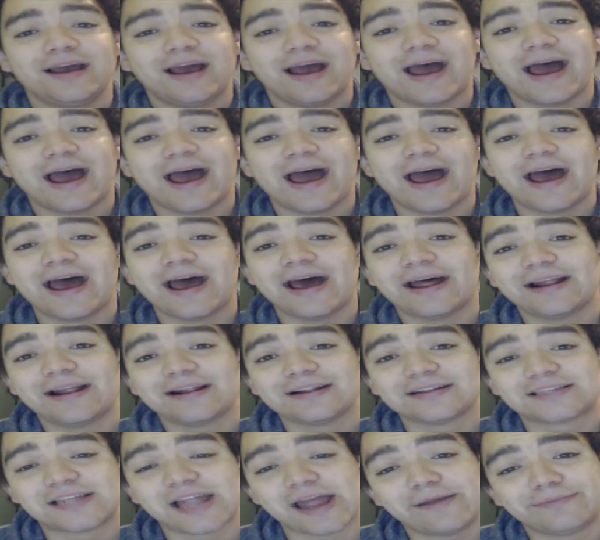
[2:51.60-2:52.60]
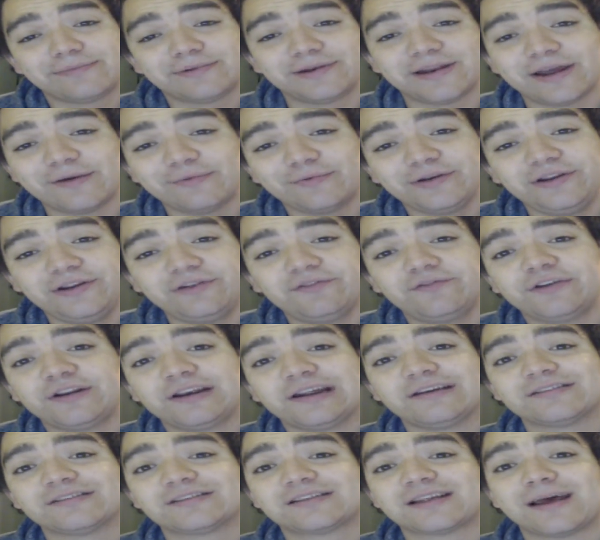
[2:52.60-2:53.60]
And stay up to date with new
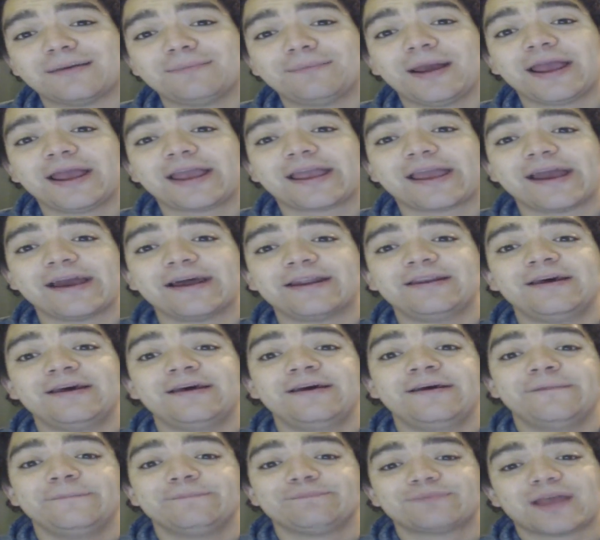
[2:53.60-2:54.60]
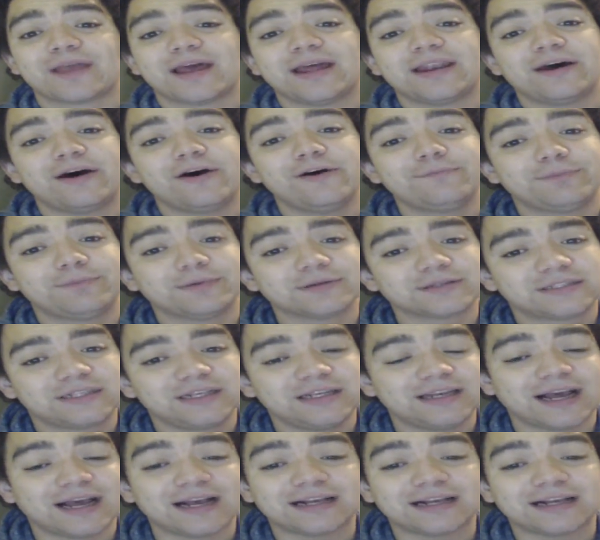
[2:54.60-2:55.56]
videos that I'm making. And I hope I'll see you next